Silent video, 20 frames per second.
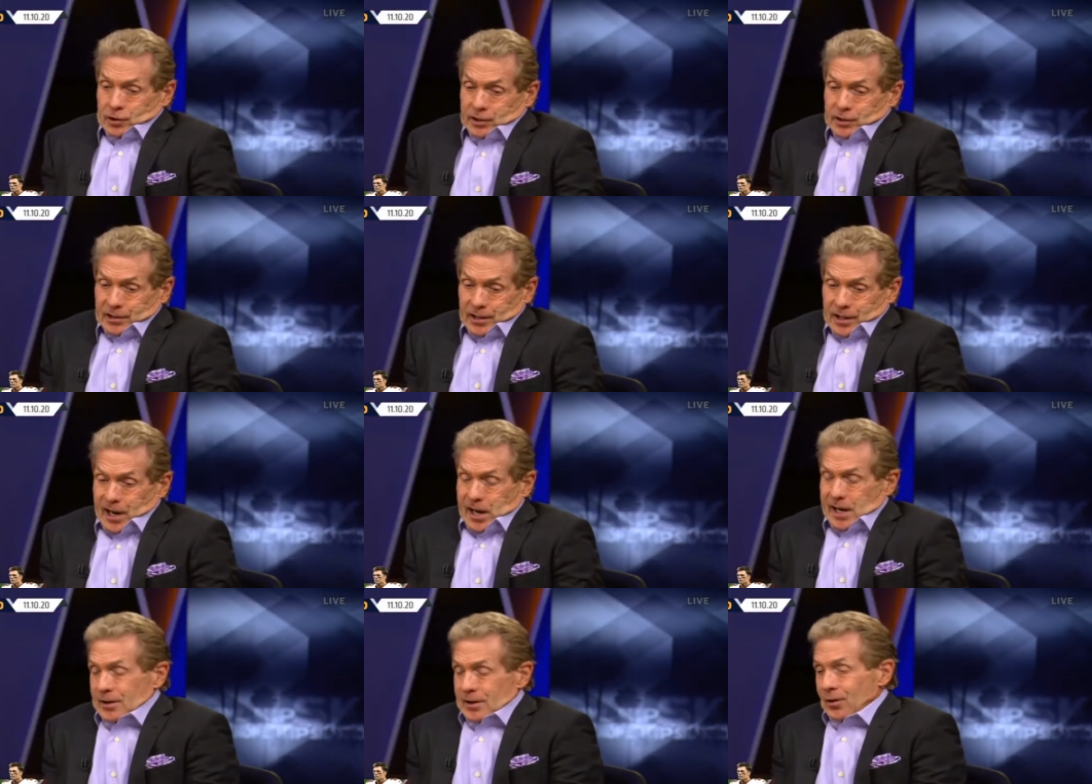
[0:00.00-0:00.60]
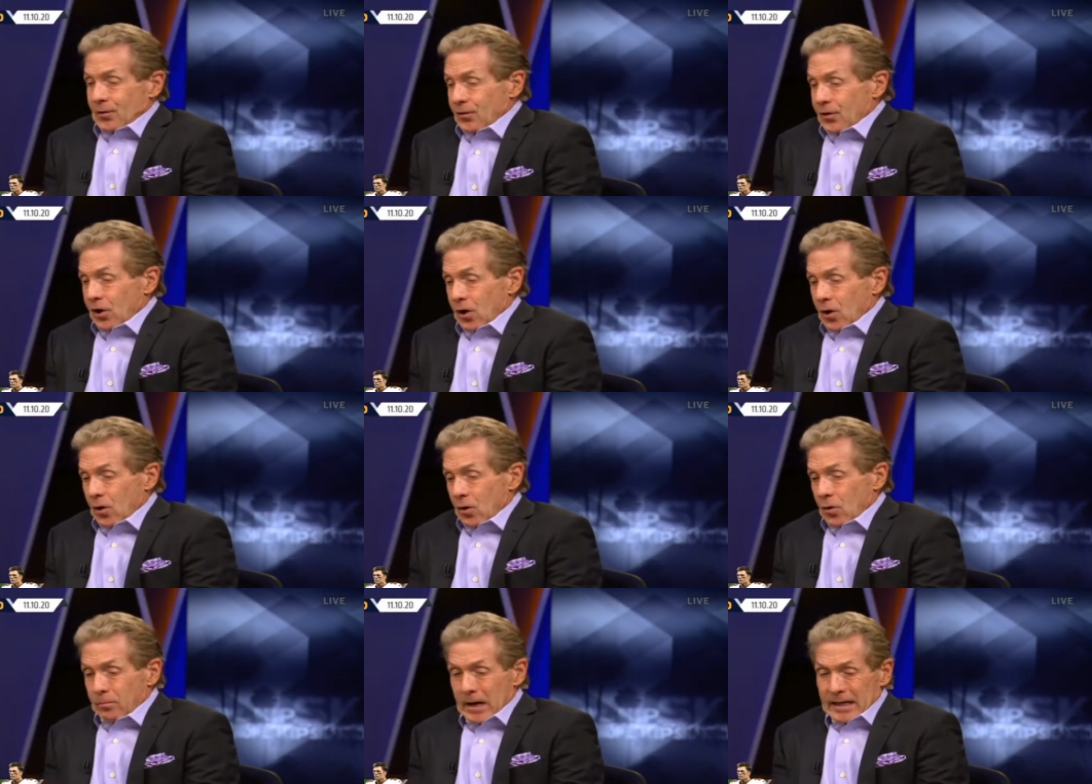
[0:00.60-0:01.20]
it. I don't
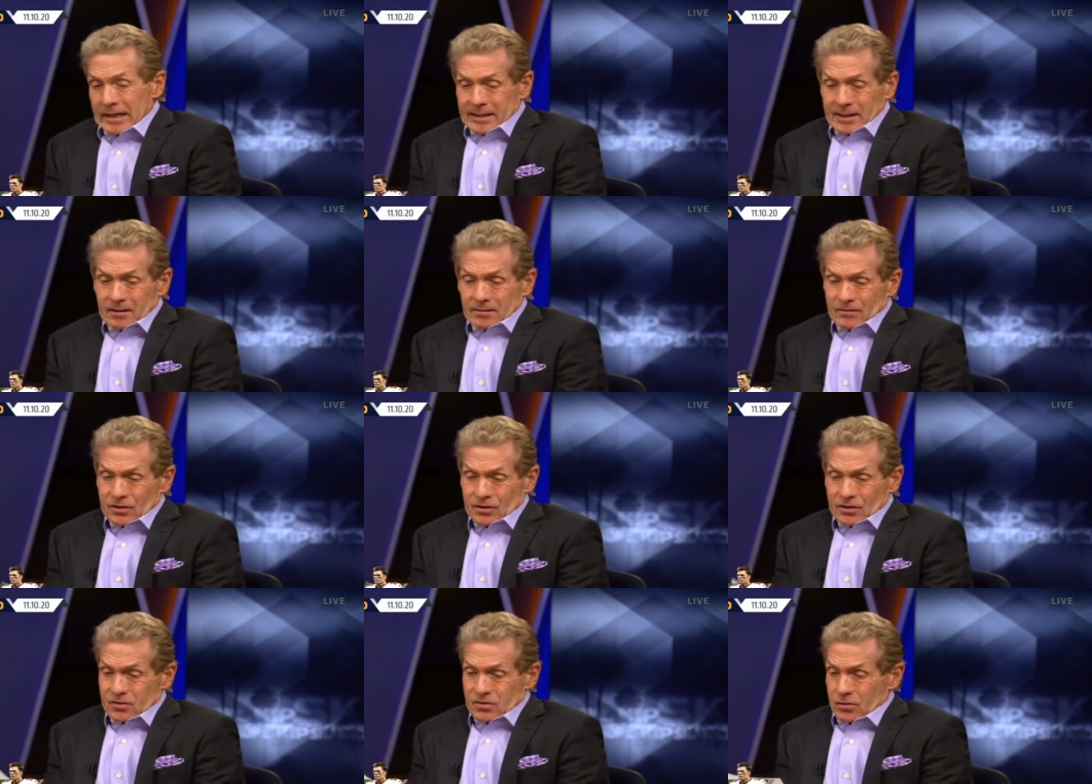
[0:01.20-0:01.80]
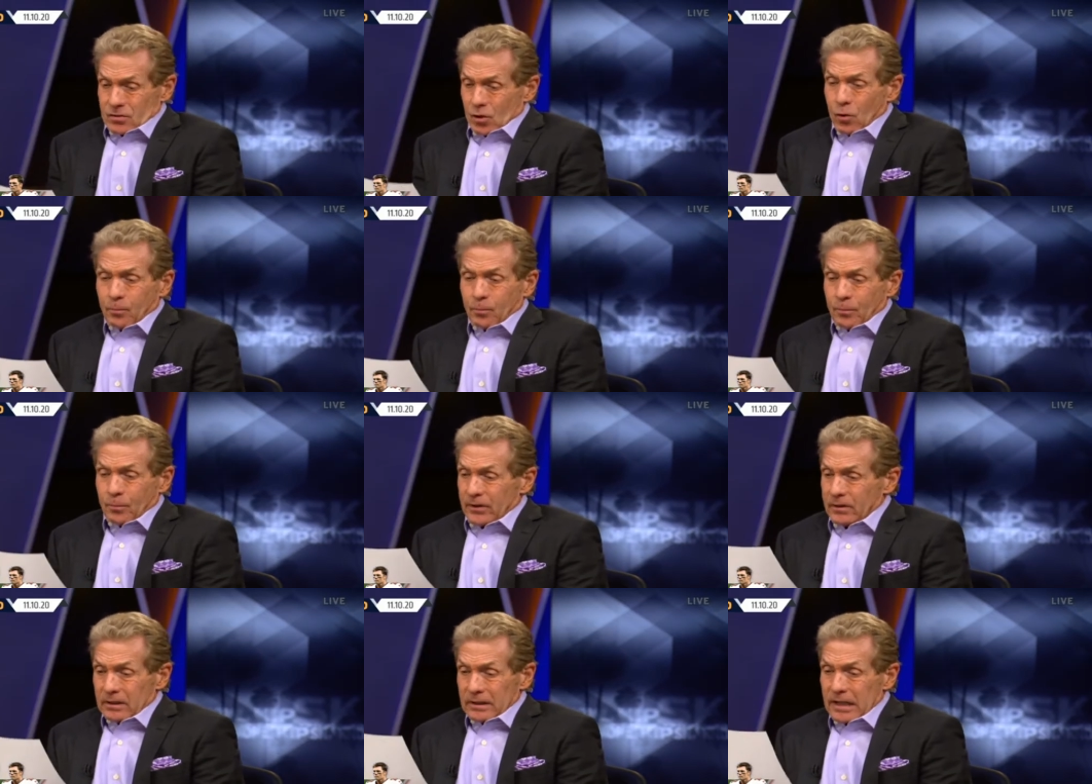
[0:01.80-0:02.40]
know. Mike Evans is
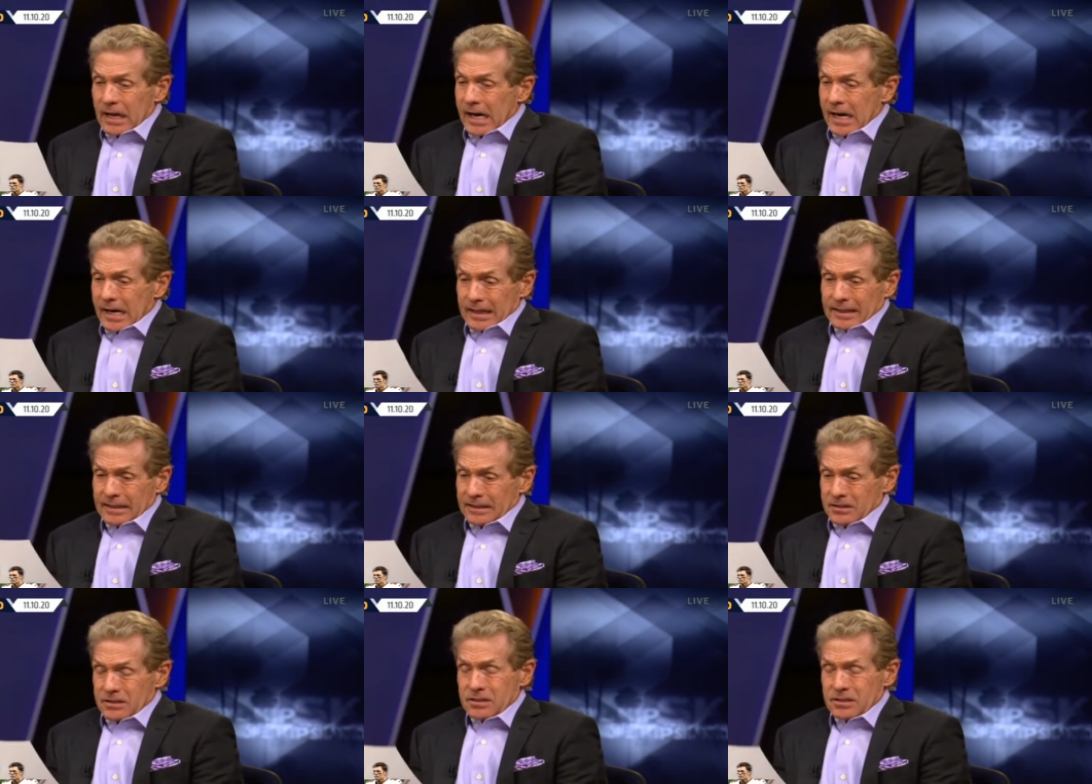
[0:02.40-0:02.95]
open a lot. He